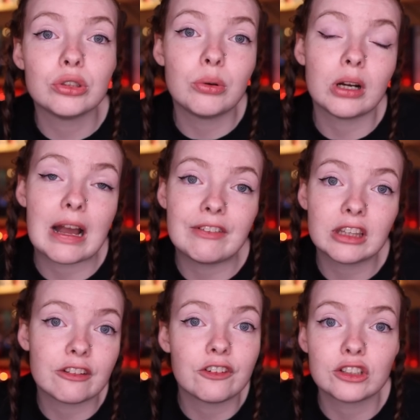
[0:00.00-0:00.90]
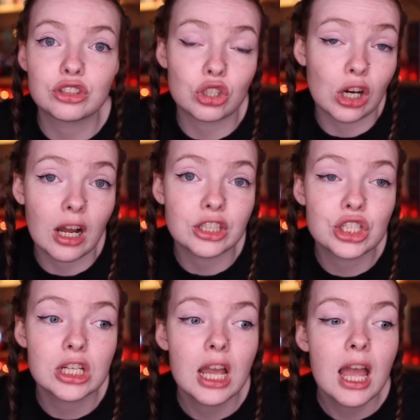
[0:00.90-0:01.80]
who are having their first
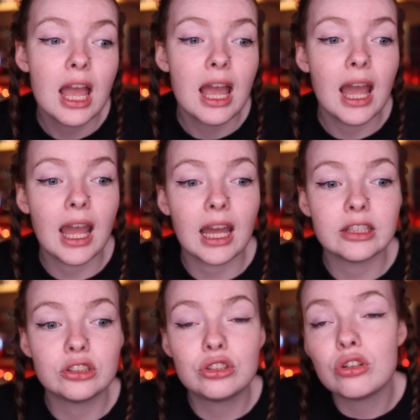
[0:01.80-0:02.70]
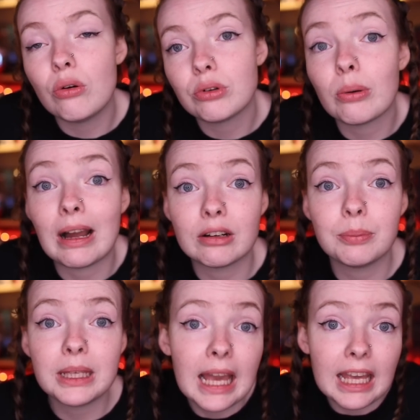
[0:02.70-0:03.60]
crush and don't know how to
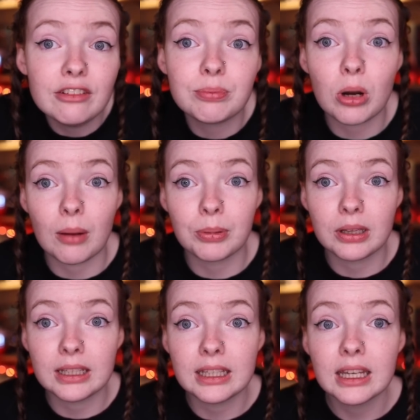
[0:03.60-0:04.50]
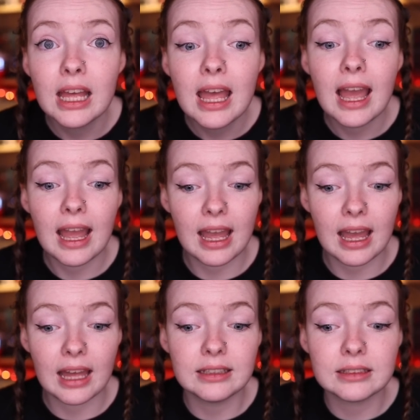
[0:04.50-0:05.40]
behave properly.
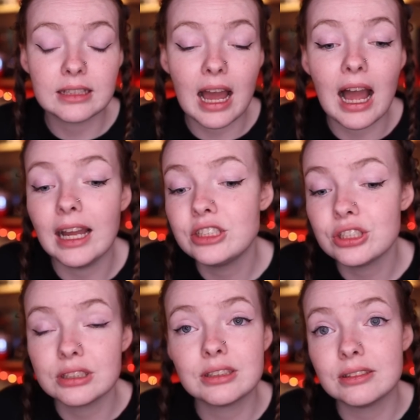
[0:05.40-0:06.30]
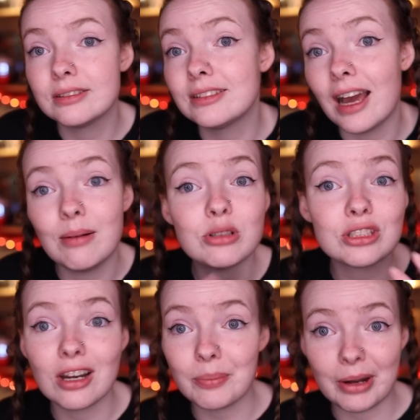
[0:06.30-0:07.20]
And I'm just
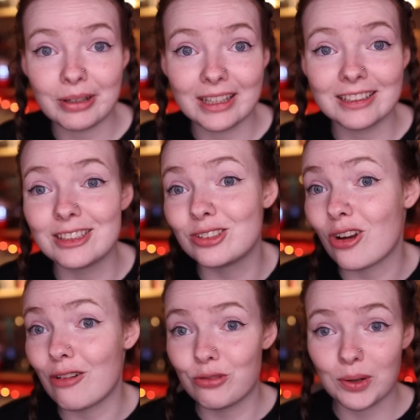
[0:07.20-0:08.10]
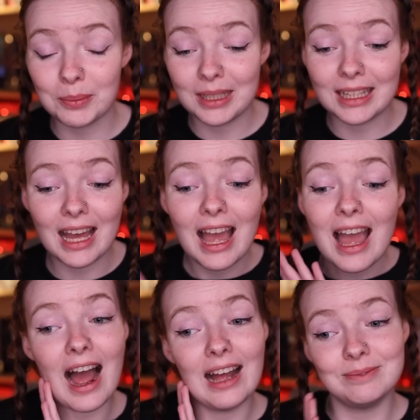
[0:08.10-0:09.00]
not about it. This is not for me.
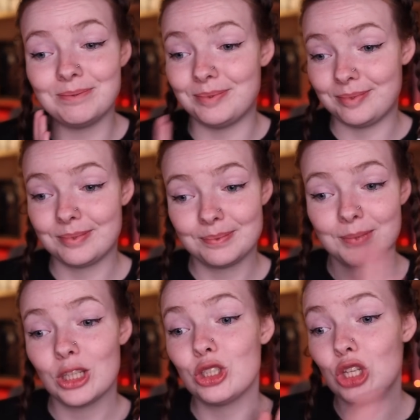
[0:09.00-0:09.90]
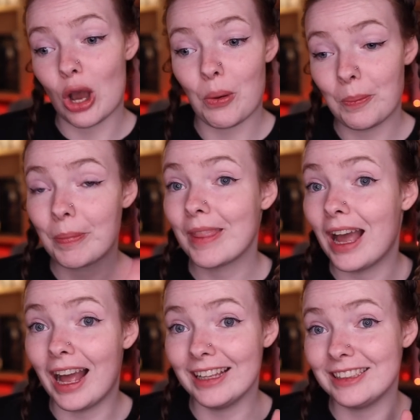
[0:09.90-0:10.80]
No.
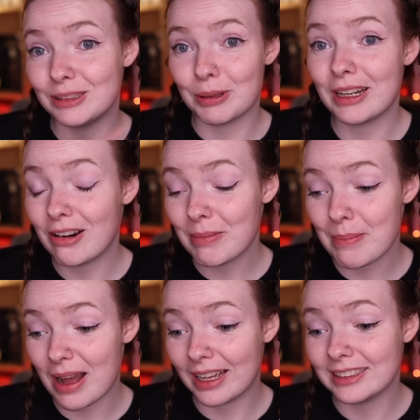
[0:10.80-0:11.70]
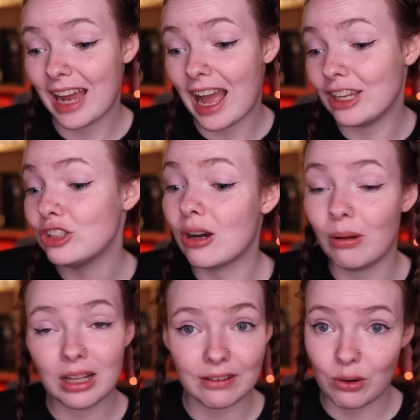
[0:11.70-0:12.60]
I need to put it out of my mind. I know
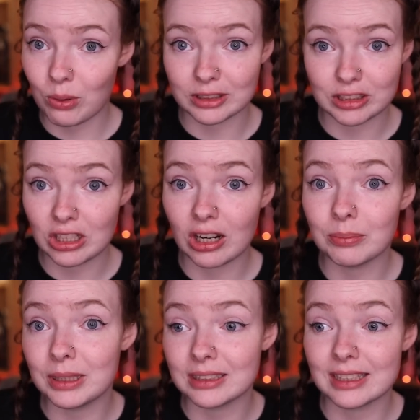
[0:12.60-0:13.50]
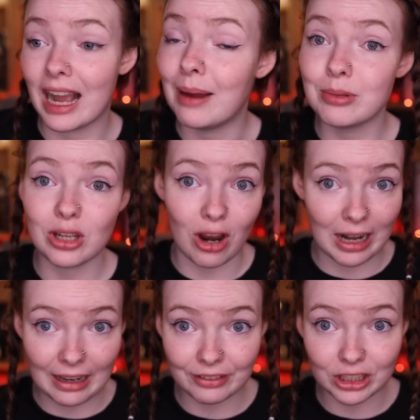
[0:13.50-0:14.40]
I'll give it 1 star because, like, I'm
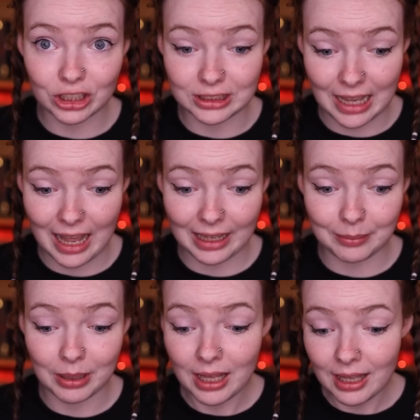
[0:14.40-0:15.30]
not having a good time.